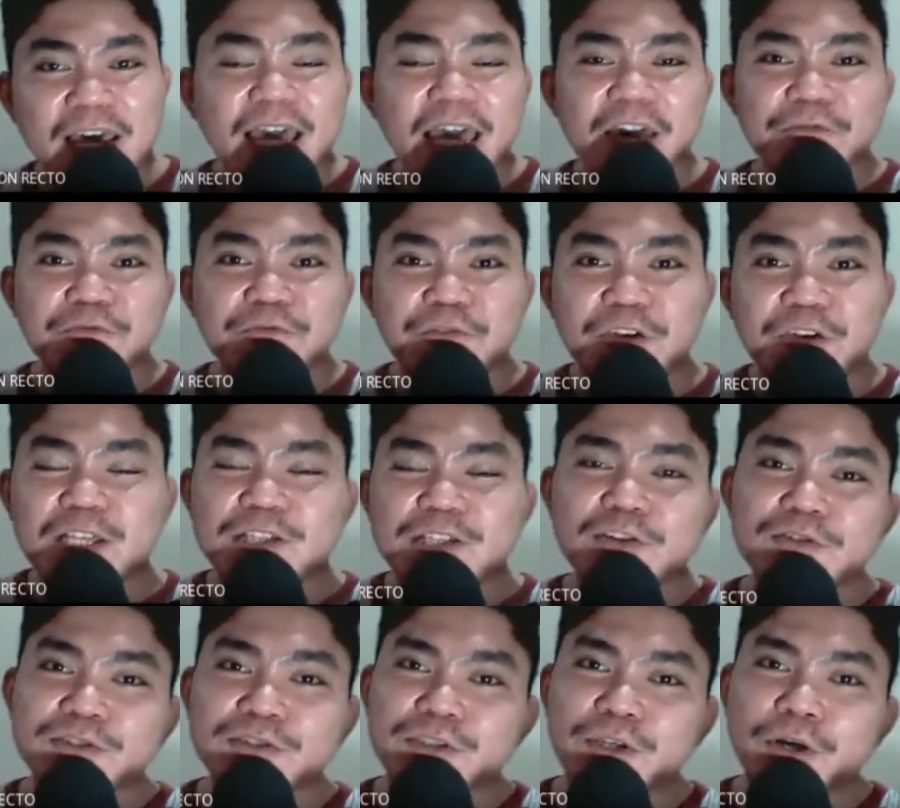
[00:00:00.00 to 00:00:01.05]
if we
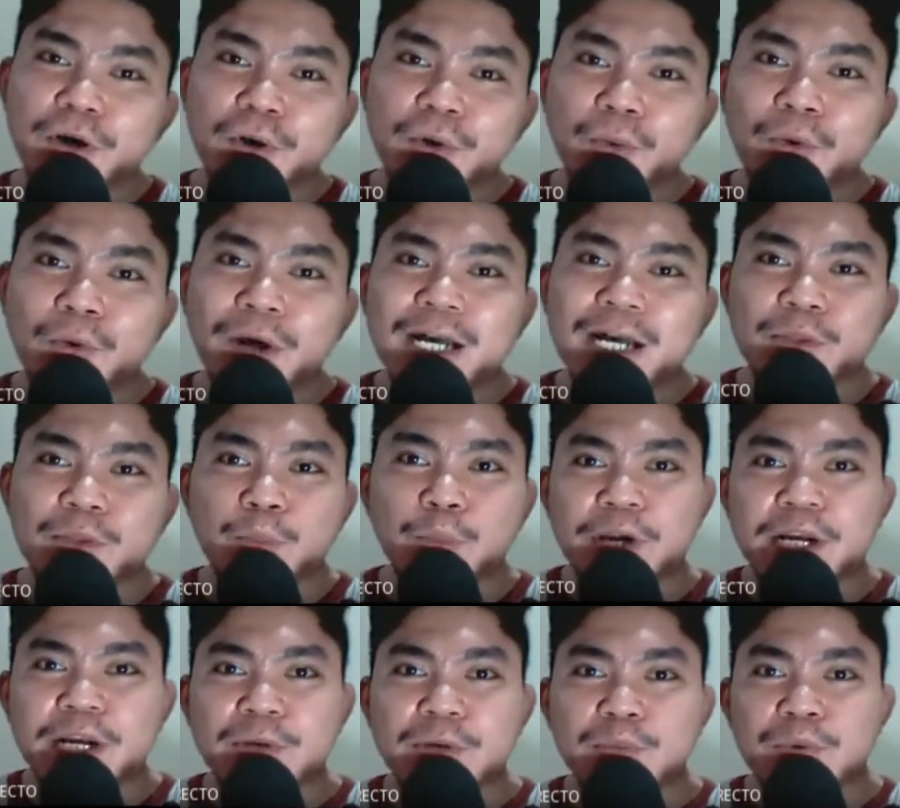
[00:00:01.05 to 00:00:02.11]
don't know what
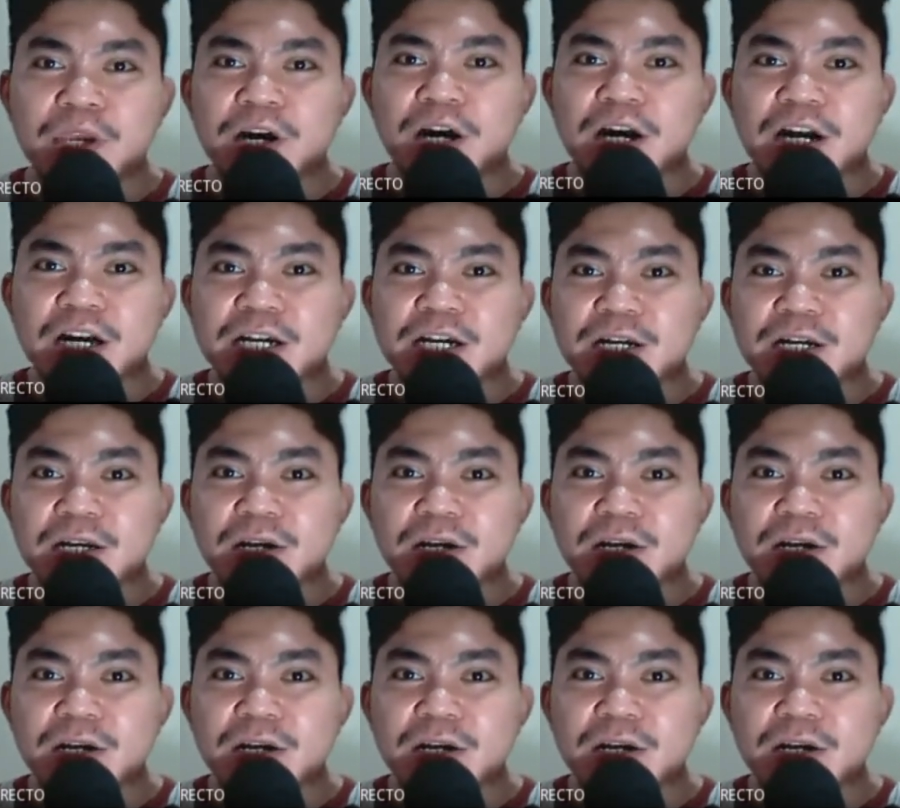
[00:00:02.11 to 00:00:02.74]
word we are